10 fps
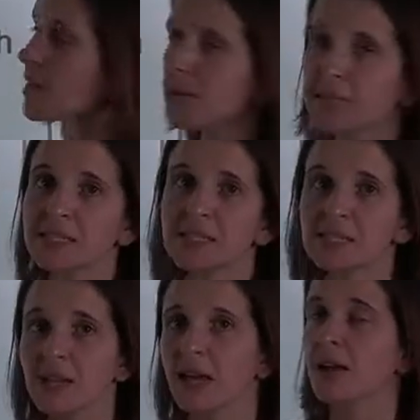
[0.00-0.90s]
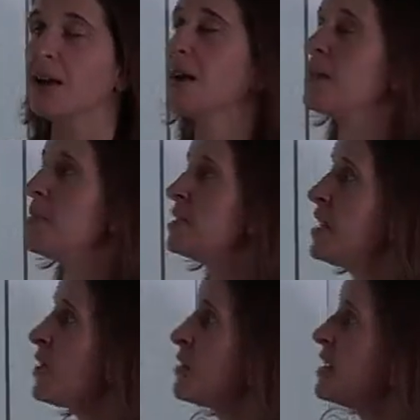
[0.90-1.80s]
this is
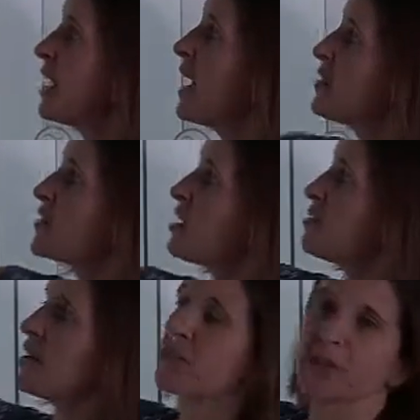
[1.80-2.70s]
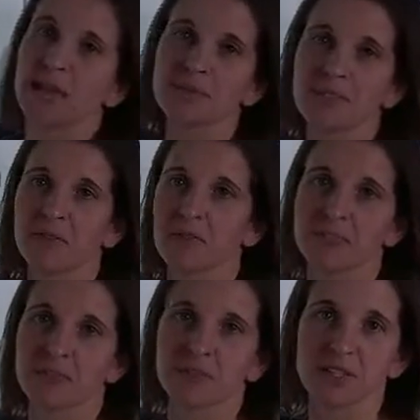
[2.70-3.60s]
another, and I don't care about the names of them because
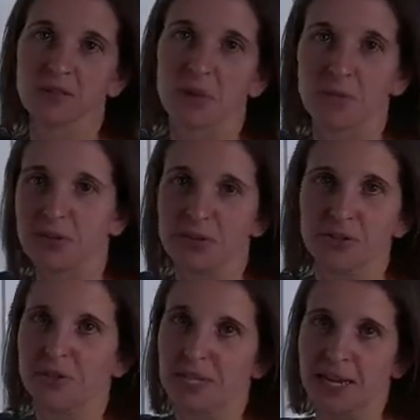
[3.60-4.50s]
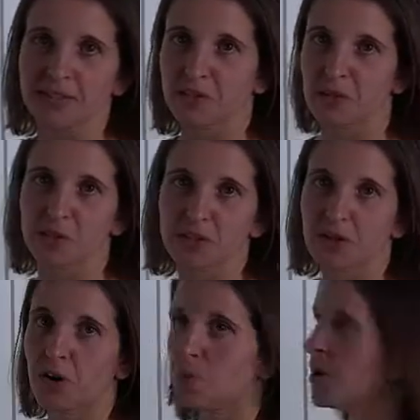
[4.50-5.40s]
it depends what book you're using as to which one's
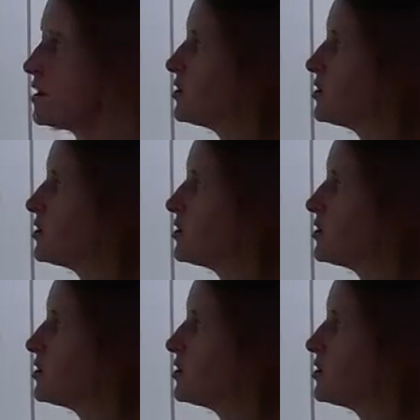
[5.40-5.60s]
called 1